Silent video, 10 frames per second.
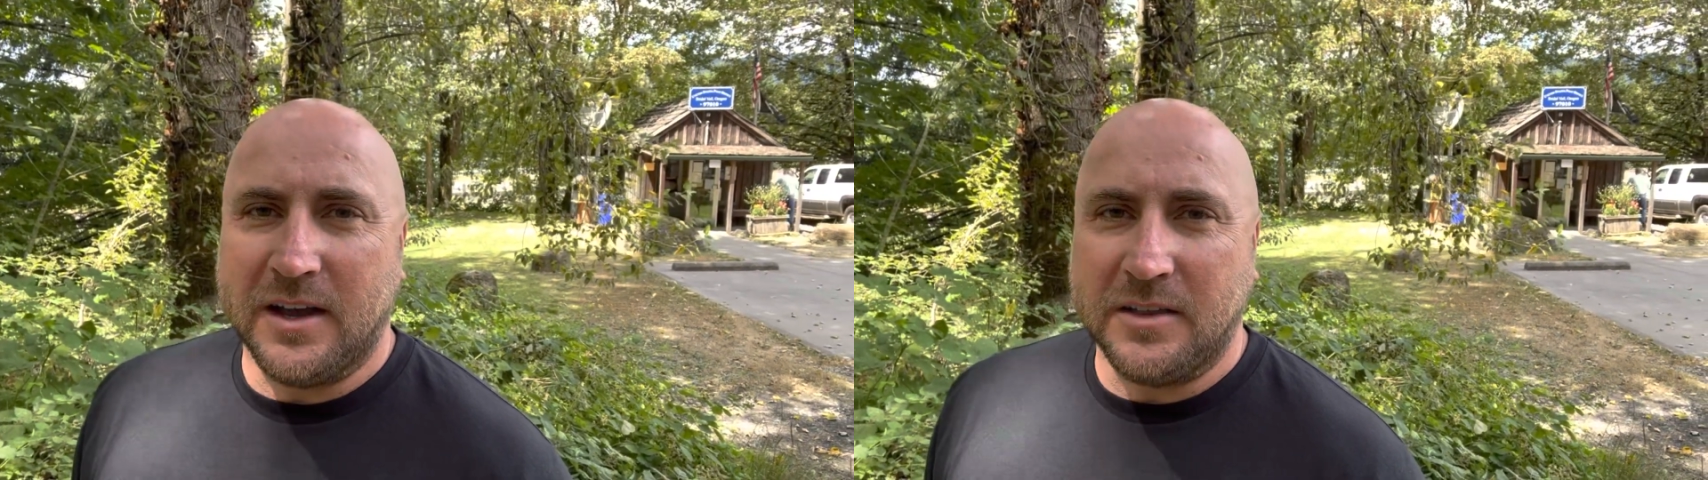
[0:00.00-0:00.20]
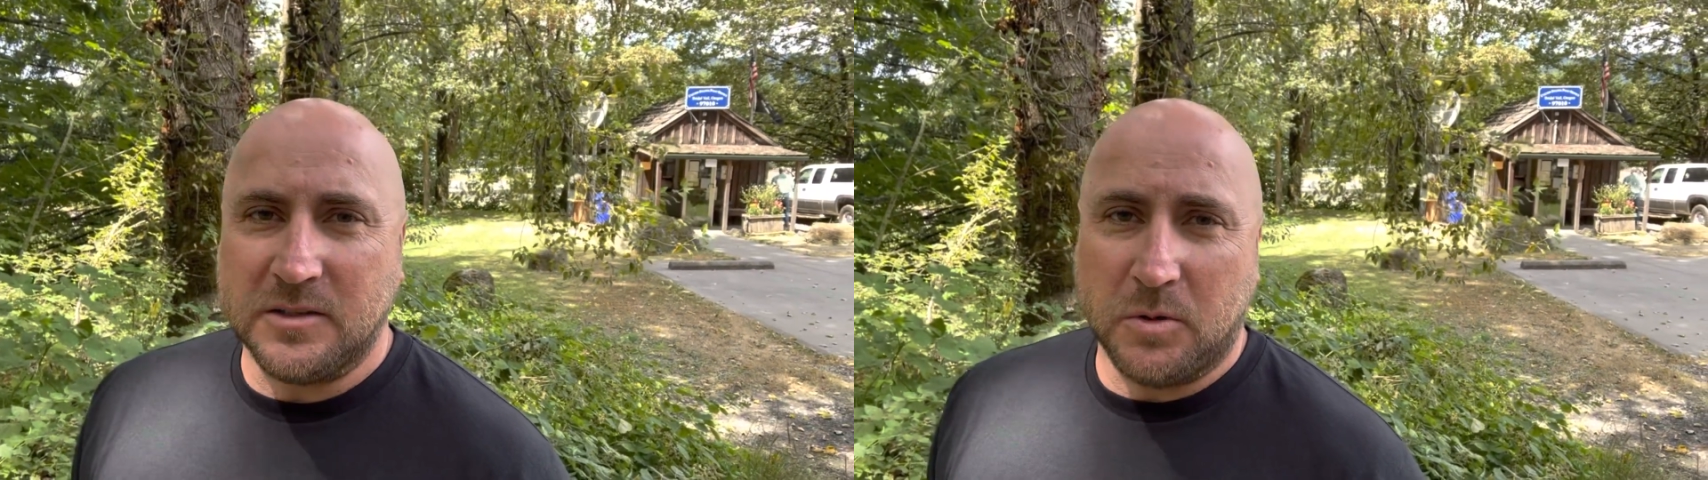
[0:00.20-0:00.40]

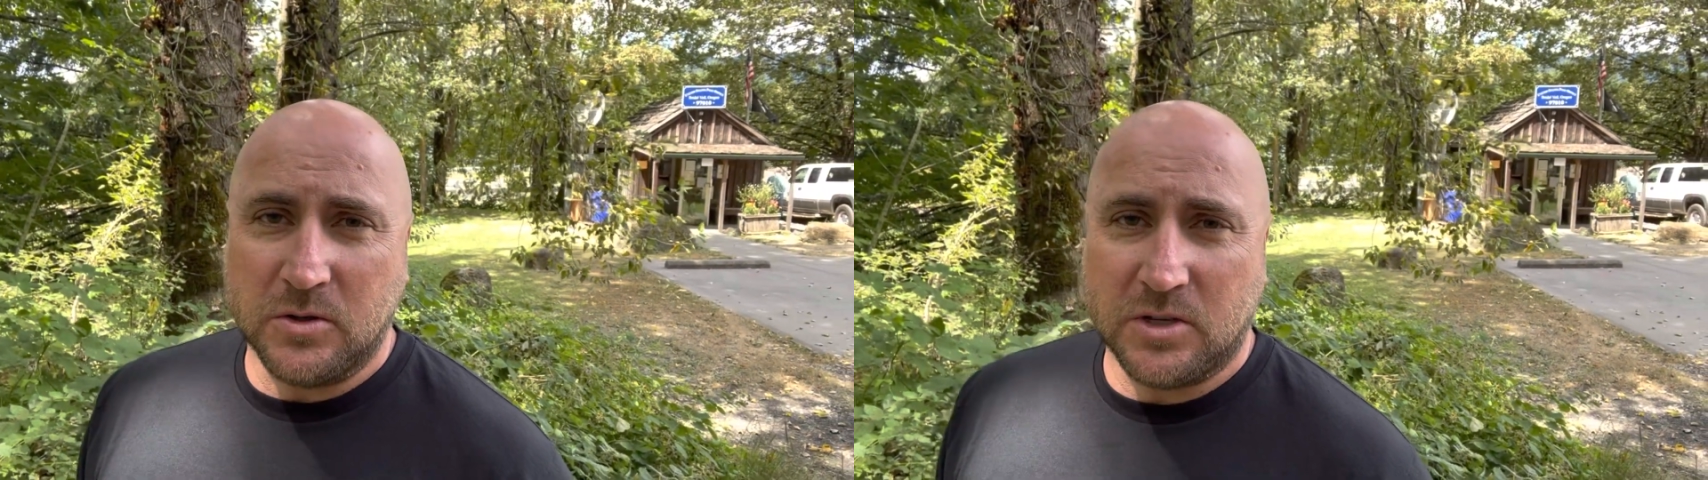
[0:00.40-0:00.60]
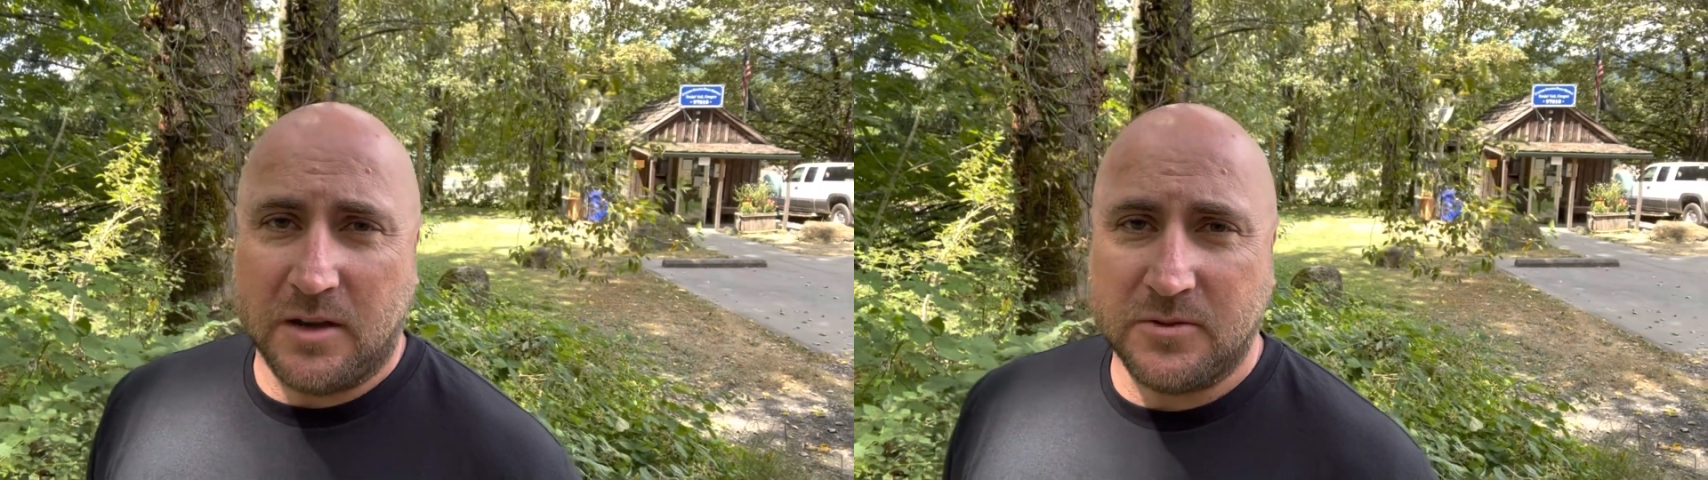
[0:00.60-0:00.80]
this
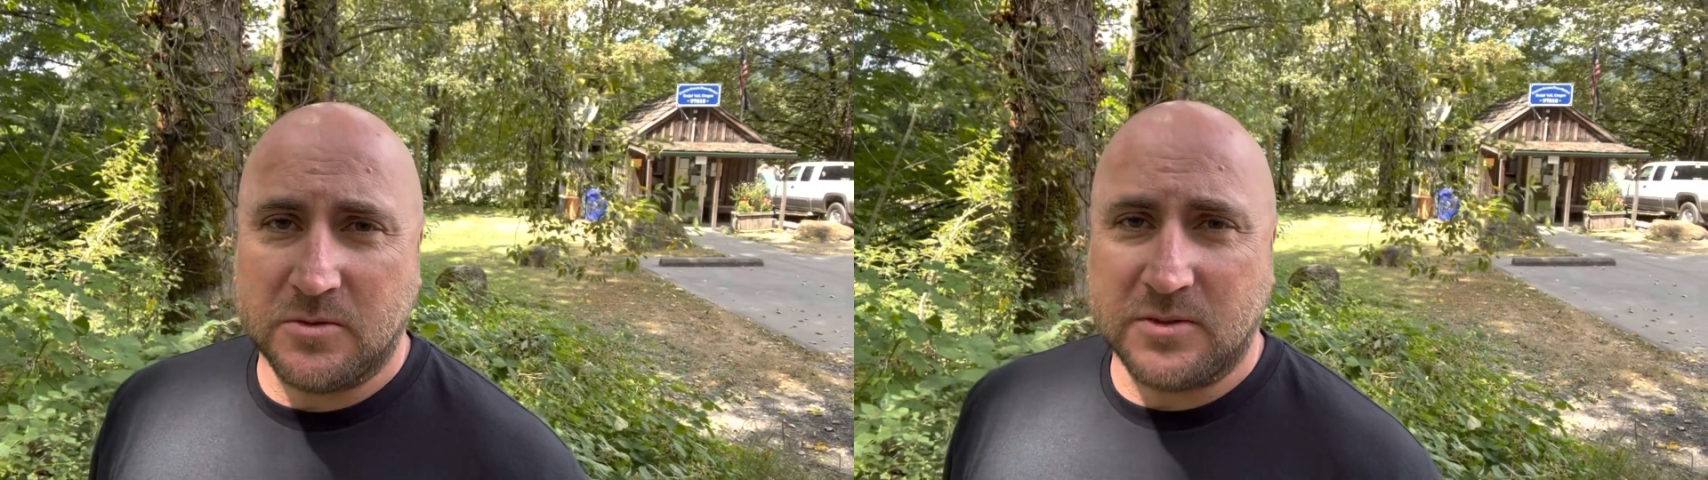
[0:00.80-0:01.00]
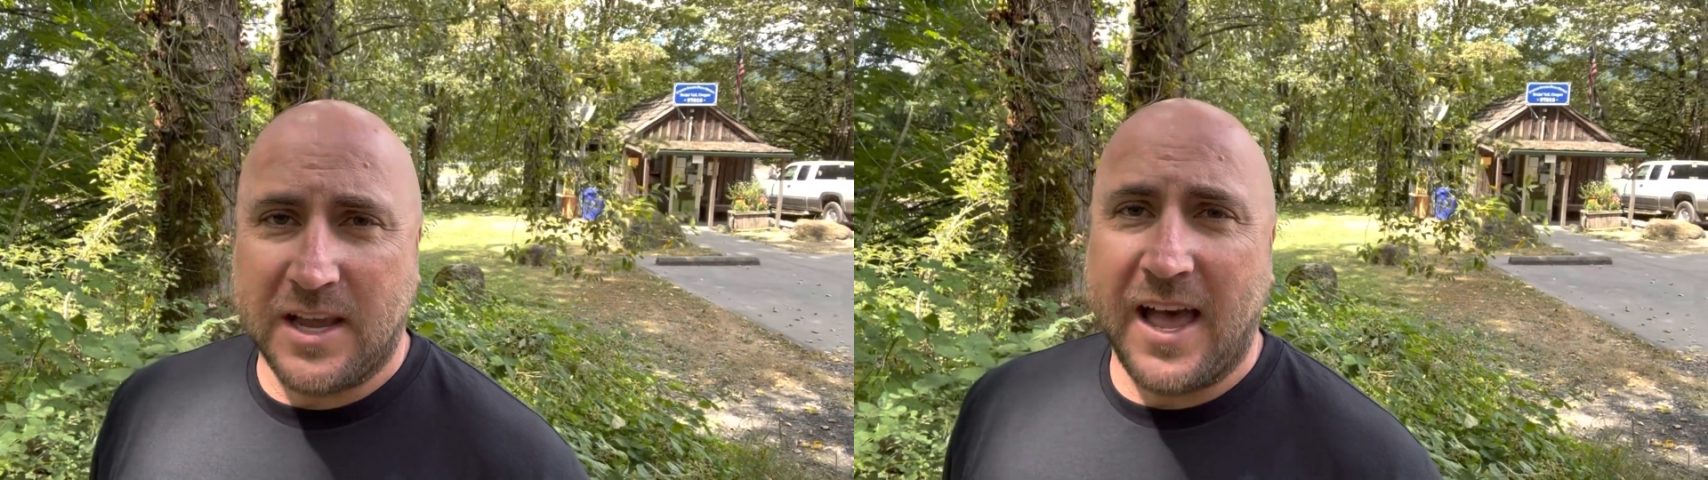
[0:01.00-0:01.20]
post office,
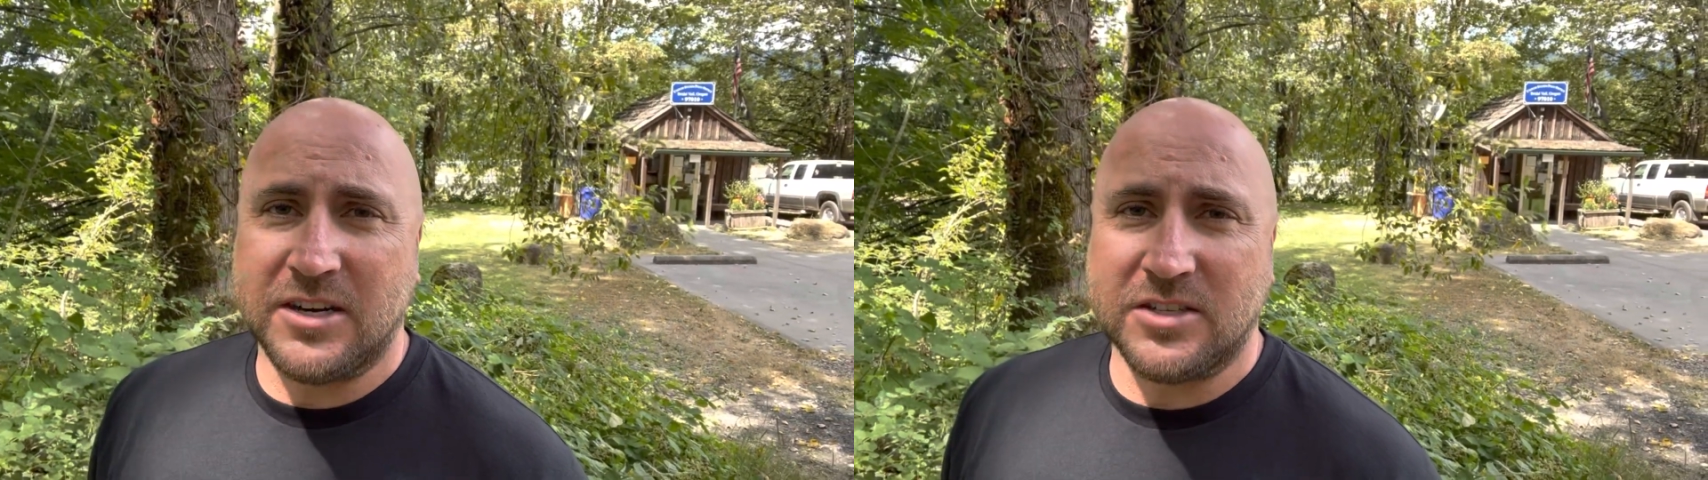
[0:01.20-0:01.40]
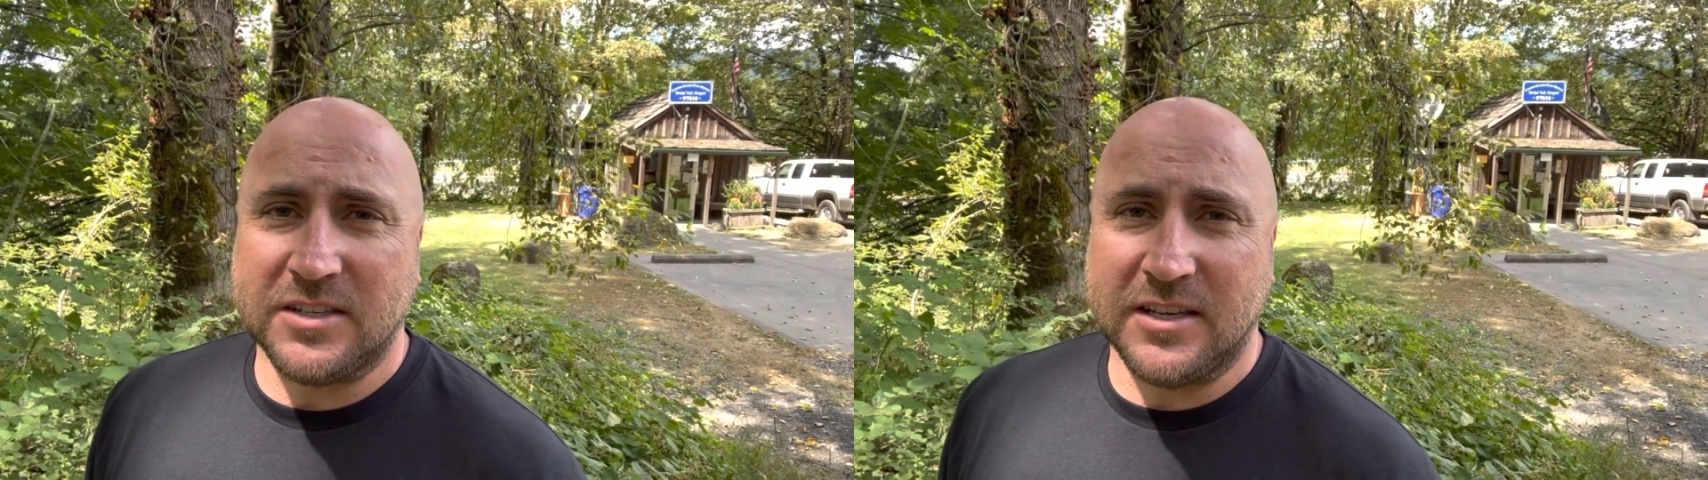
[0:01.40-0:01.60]
which
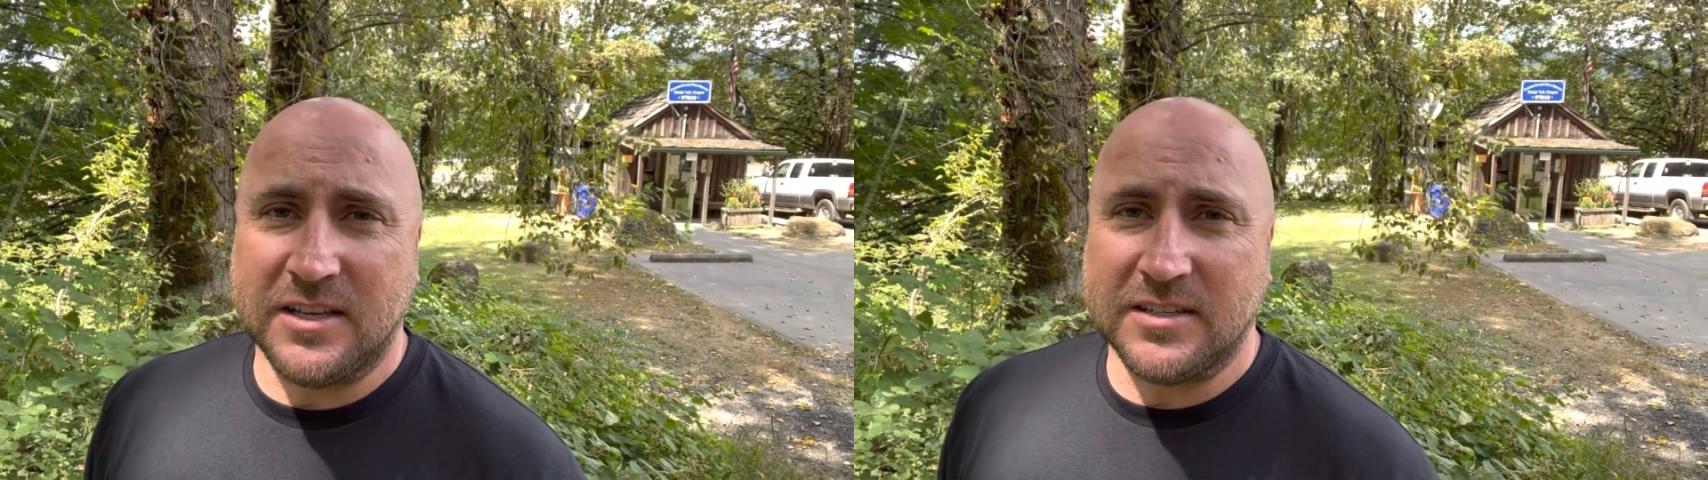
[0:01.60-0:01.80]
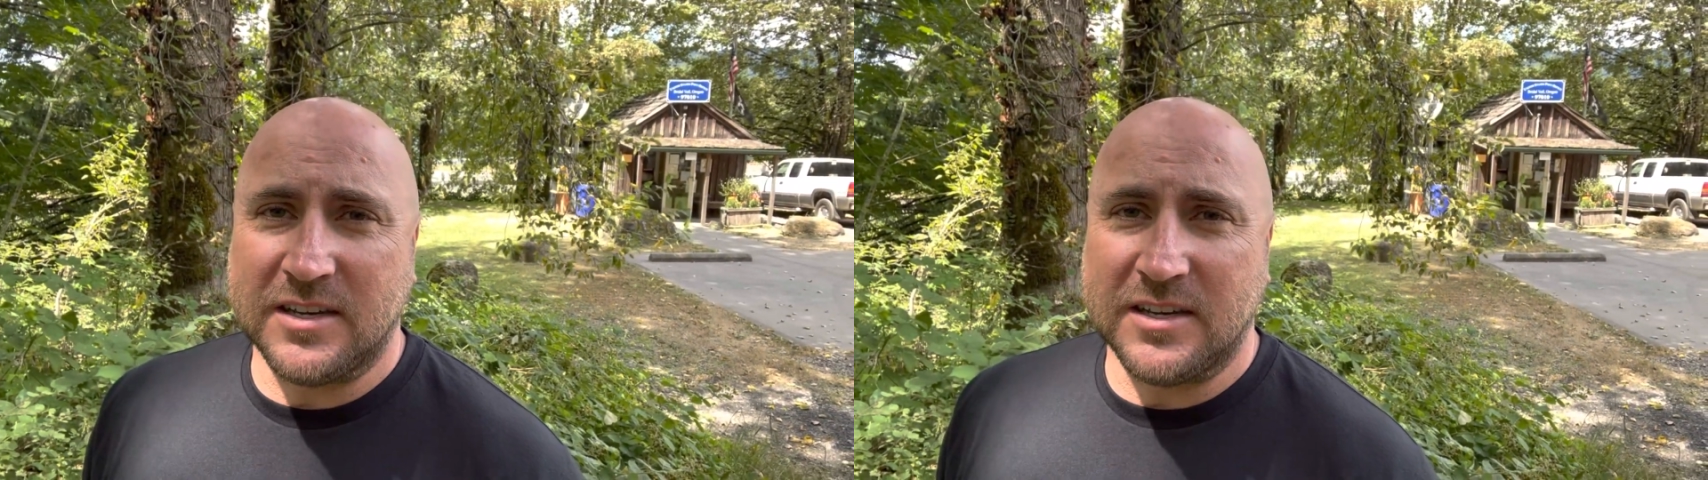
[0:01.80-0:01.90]
actually is